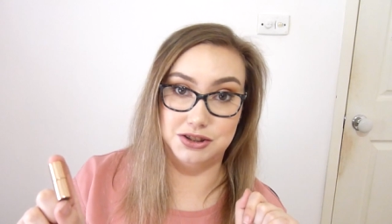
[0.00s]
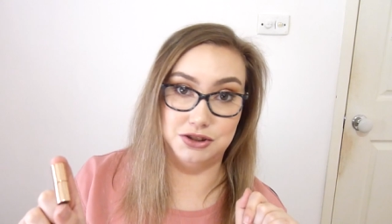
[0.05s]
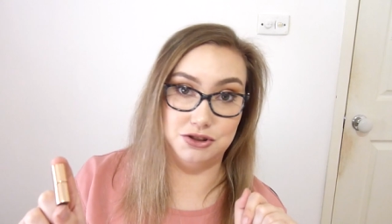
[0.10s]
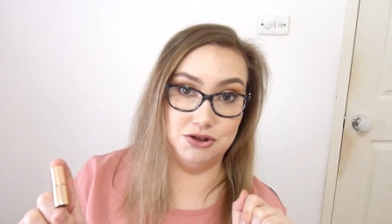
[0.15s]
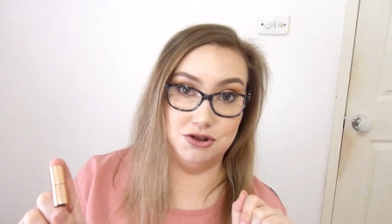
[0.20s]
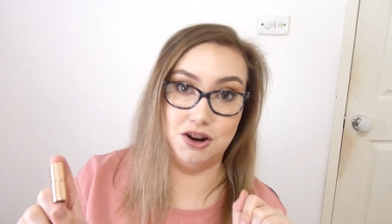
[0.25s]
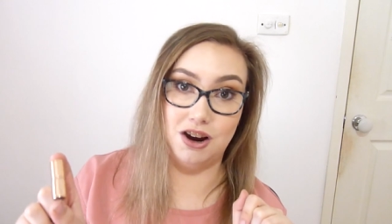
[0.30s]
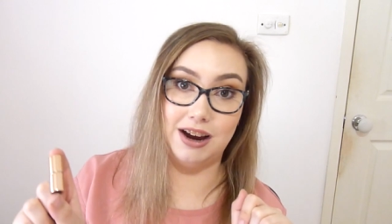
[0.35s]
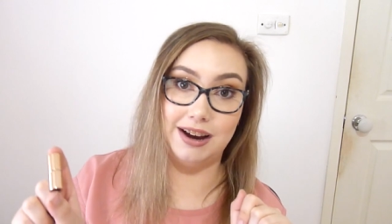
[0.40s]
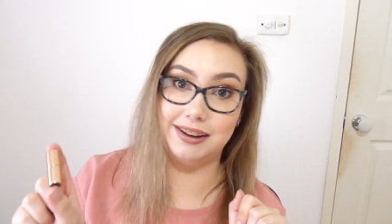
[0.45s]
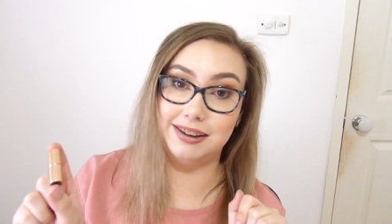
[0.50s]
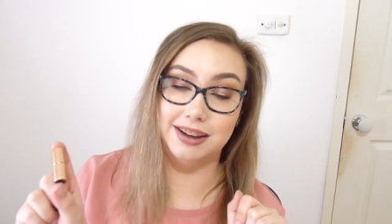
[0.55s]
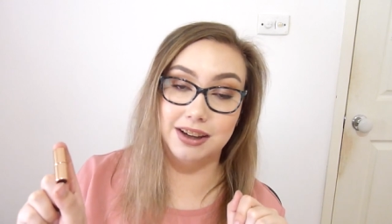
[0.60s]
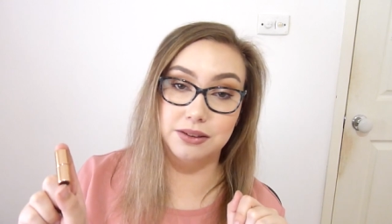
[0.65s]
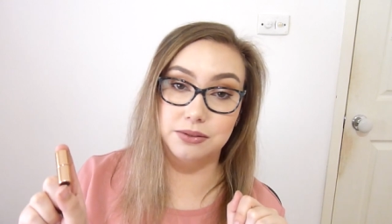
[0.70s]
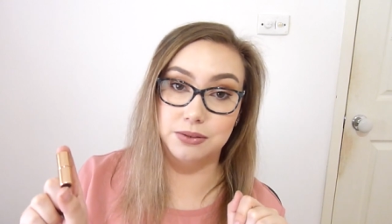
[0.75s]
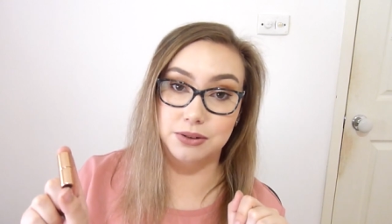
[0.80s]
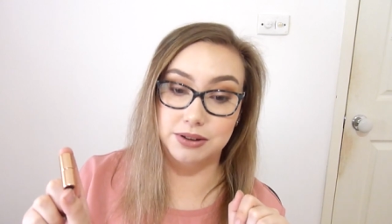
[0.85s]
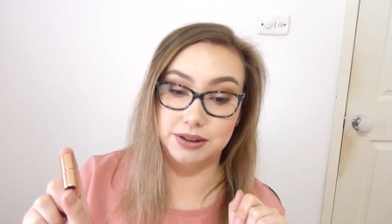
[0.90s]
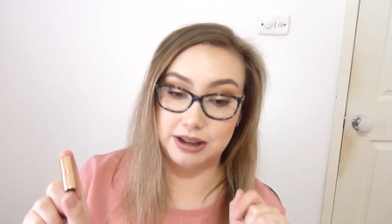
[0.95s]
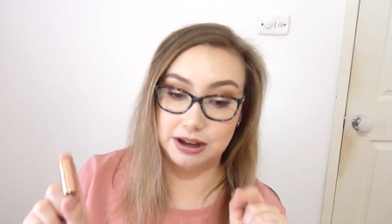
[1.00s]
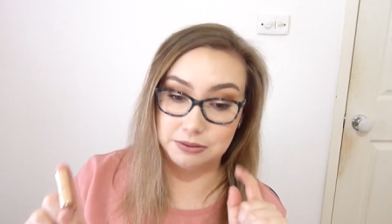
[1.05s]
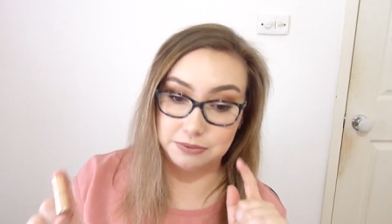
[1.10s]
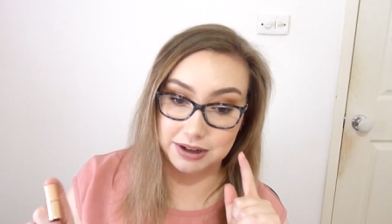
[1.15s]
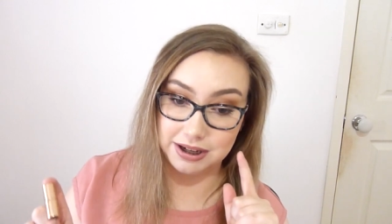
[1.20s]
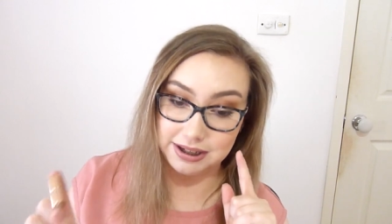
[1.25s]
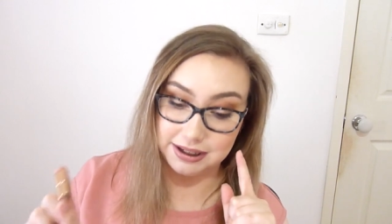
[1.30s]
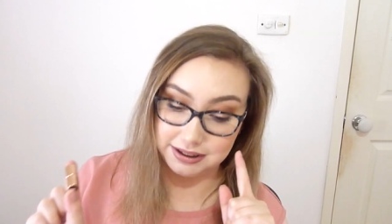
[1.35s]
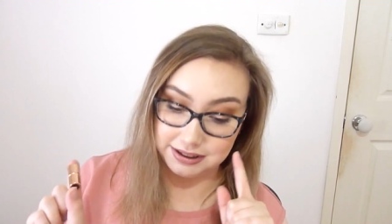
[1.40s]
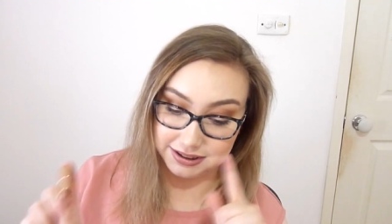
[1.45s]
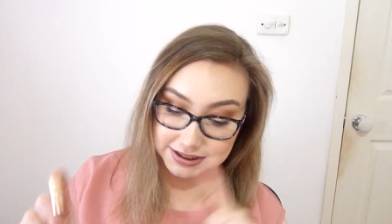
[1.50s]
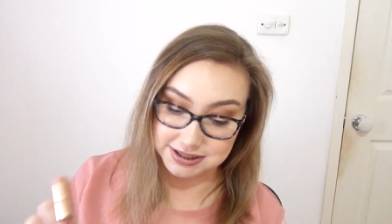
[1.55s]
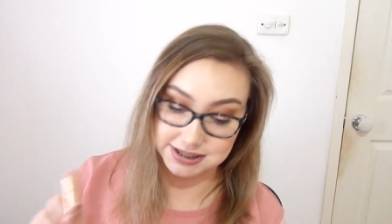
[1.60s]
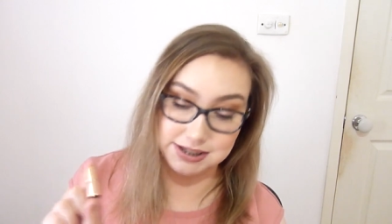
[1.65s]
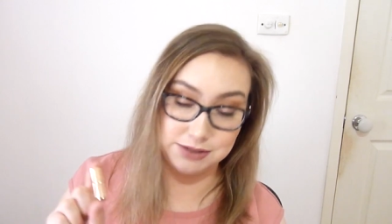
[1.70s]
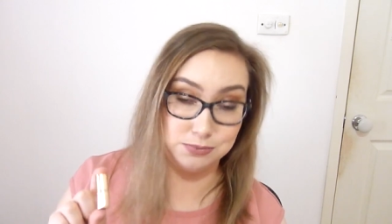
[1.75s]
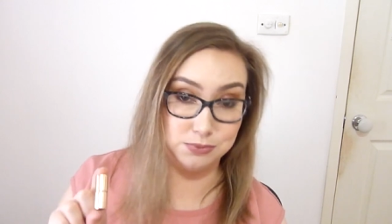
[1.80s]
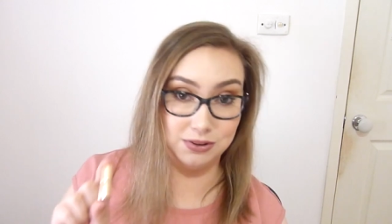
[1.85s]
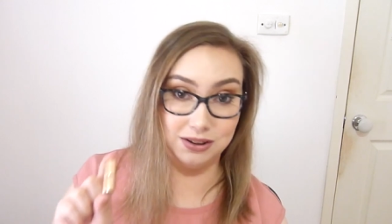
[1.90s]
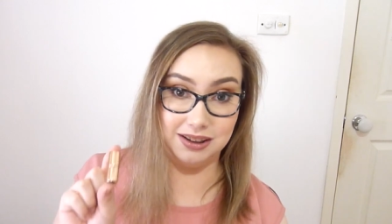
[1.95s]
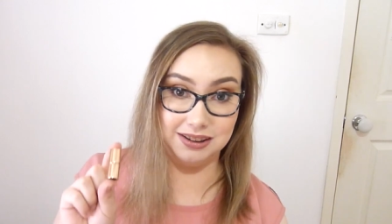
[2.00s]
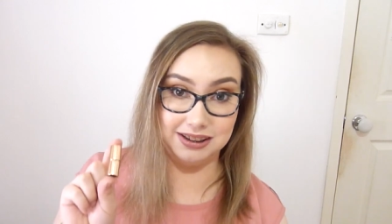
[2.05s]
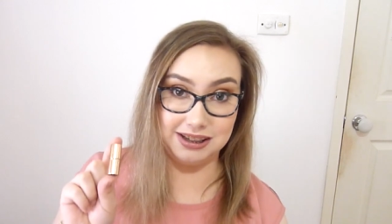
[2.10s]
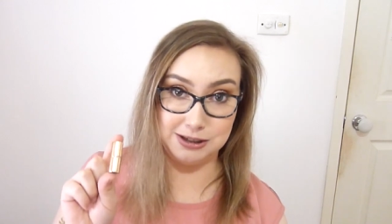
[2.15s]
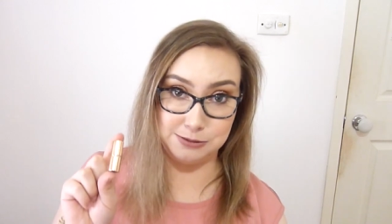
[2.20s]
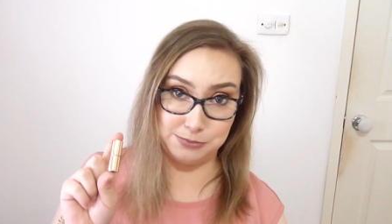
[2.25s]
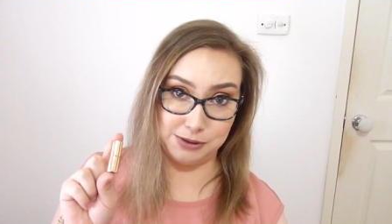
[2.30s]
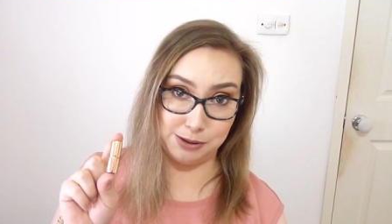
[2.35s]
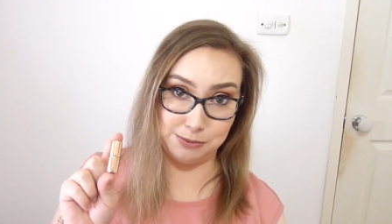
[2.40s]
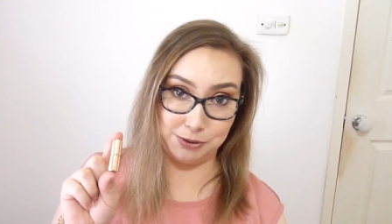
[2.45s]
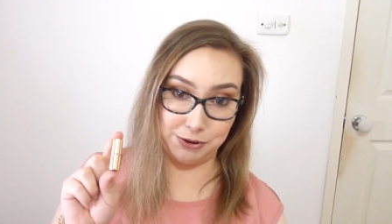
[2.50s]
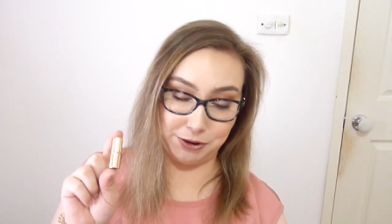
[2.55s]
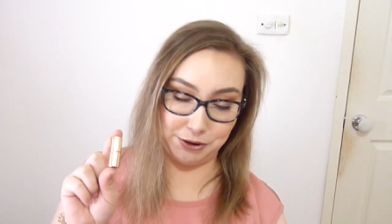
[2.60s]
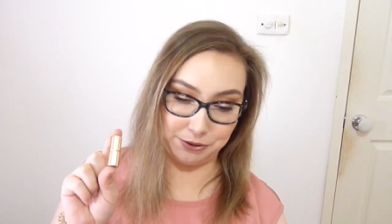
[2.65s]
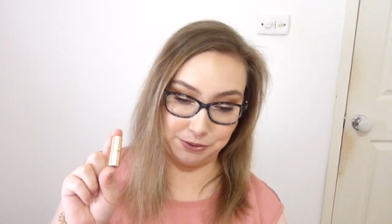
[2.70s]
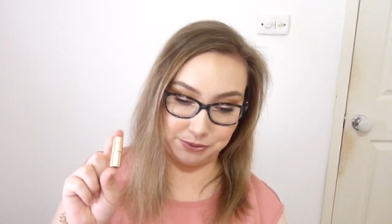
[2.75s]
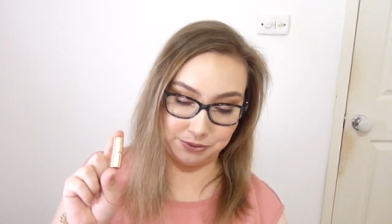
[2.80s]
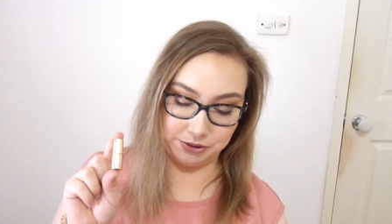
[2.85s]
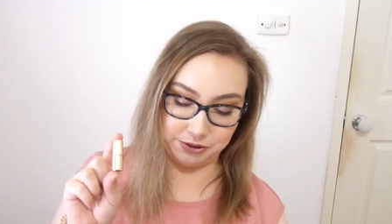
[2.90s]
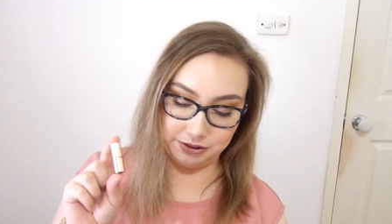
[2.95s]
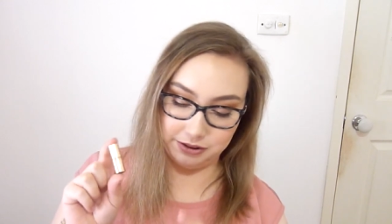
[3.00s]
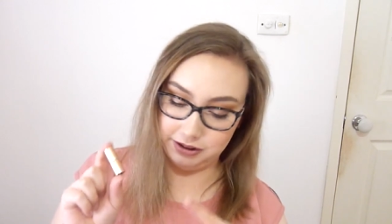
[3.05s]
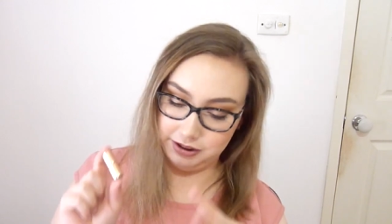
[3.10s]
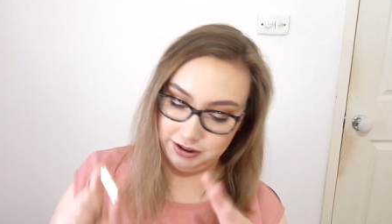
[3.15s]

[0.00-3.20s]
try and get through it that way, because this will at least be able to go through.